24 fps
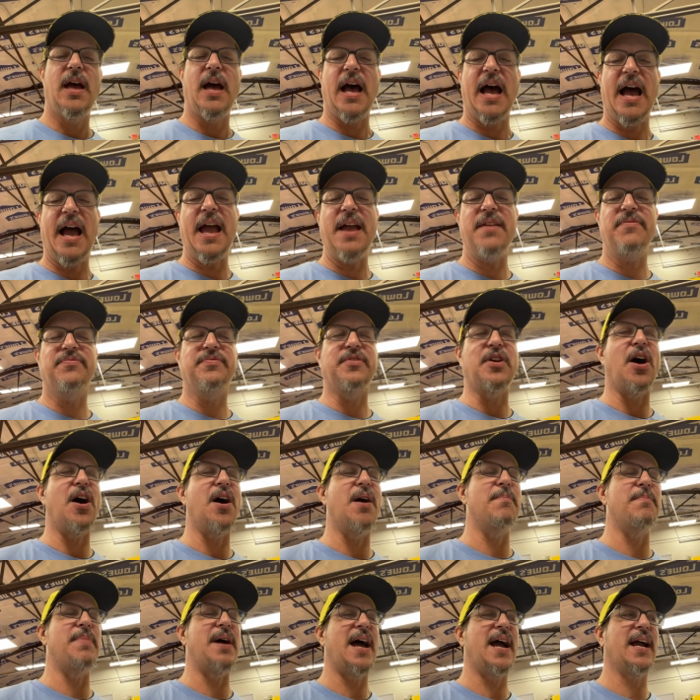I've
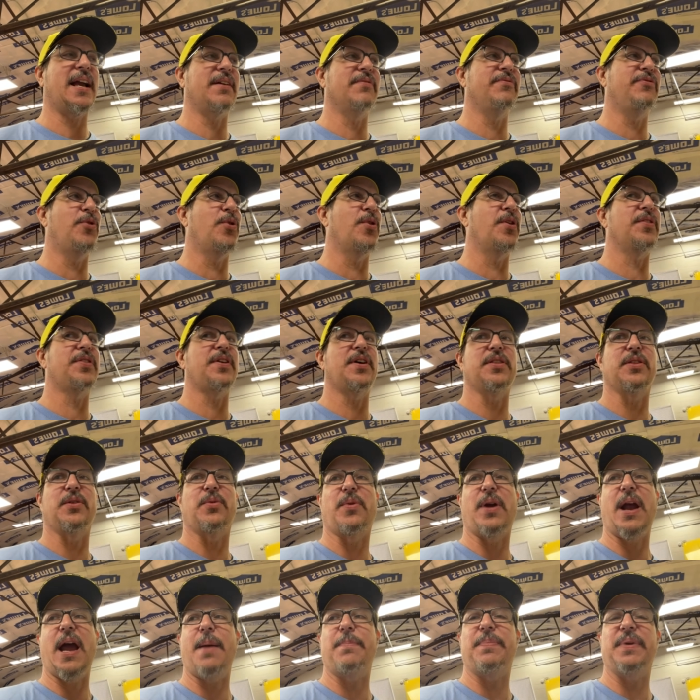gone back and forth on the
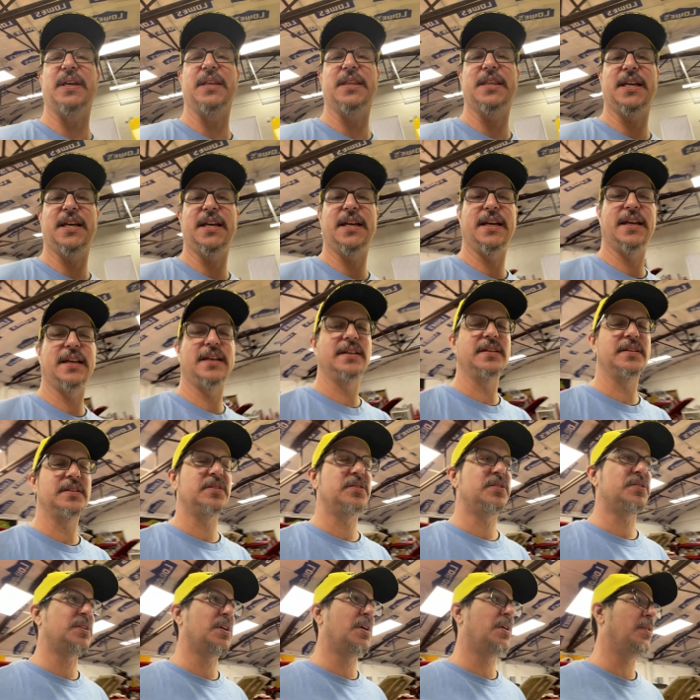wrapping thing.
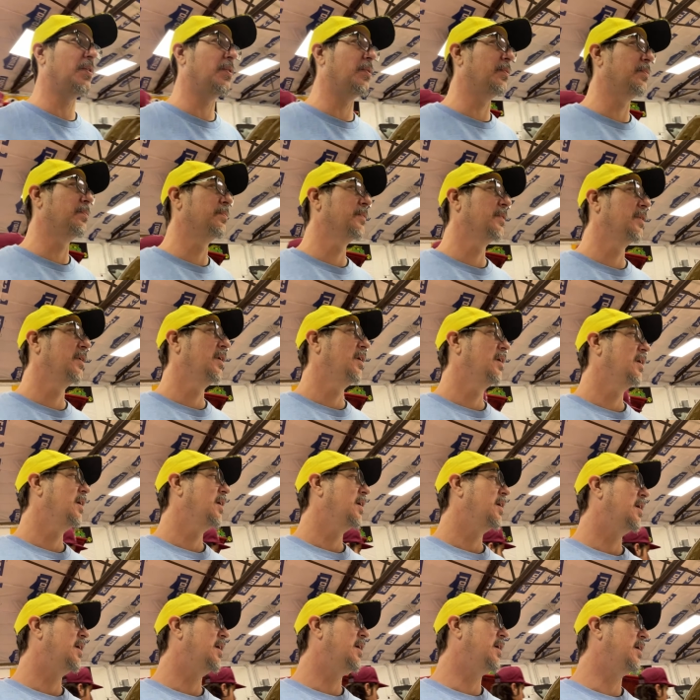So
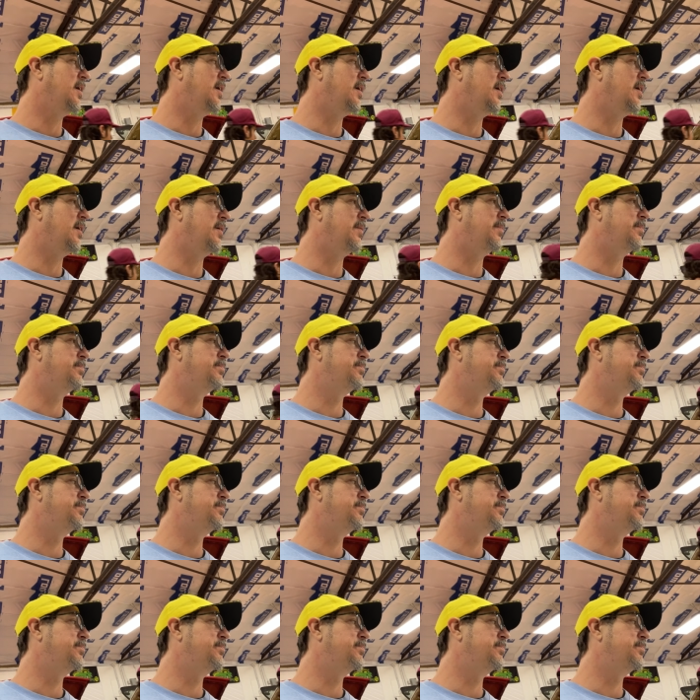uh,